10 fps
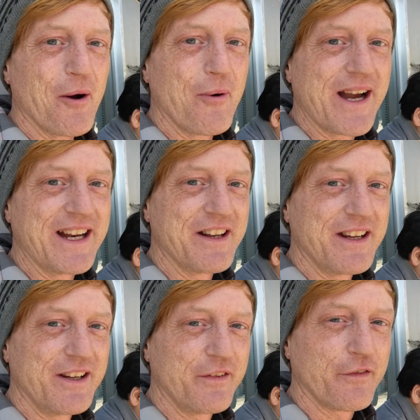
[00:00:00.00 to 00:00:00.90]
awaiting
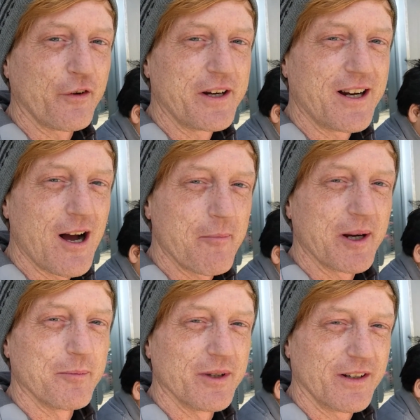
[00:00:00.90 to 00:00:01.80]
the free
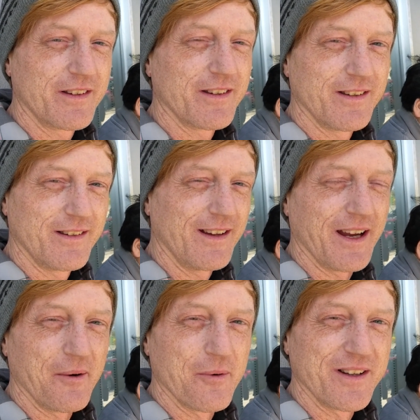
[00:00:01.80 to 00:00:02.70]
comic books
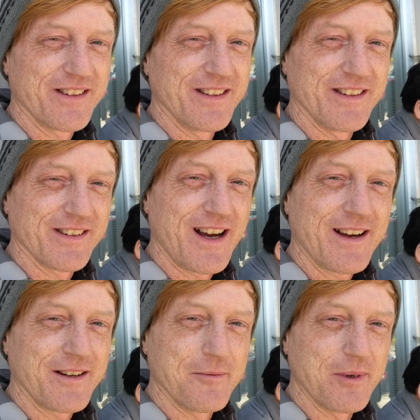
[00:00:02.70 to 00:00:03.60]
and what's inside.
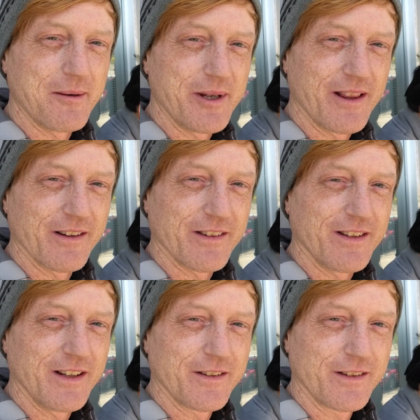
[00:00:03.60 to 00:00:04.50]
Maybe there's
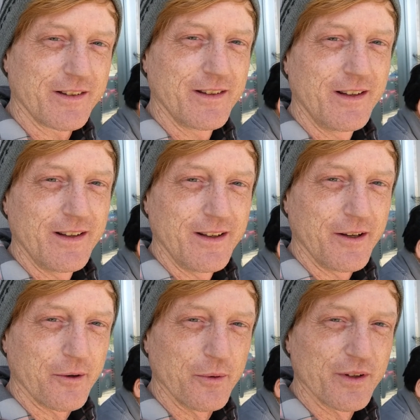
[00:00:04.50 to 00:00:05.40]
deals.
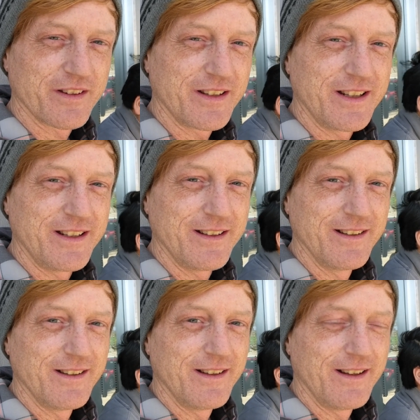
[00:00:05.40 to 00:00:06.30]
We'll see.
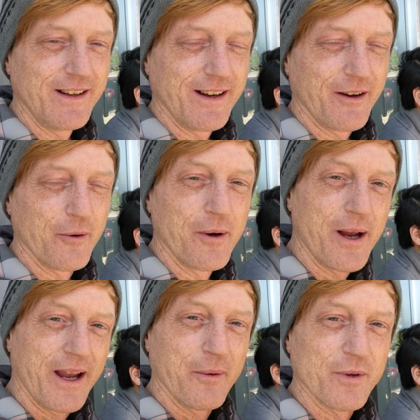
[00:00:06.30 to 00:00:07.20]

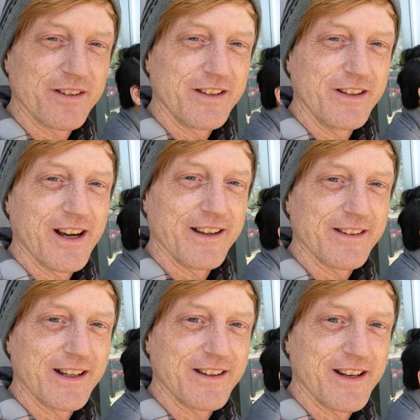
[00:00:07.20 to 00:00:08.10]
And we'll see you guys
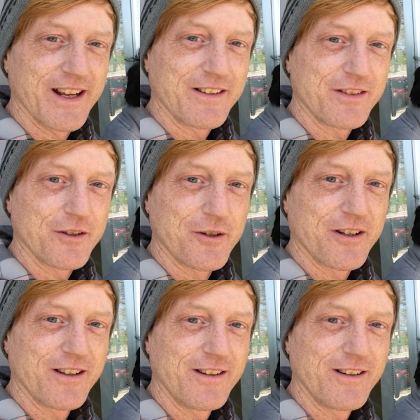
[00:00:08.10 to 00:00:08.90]
at the next store.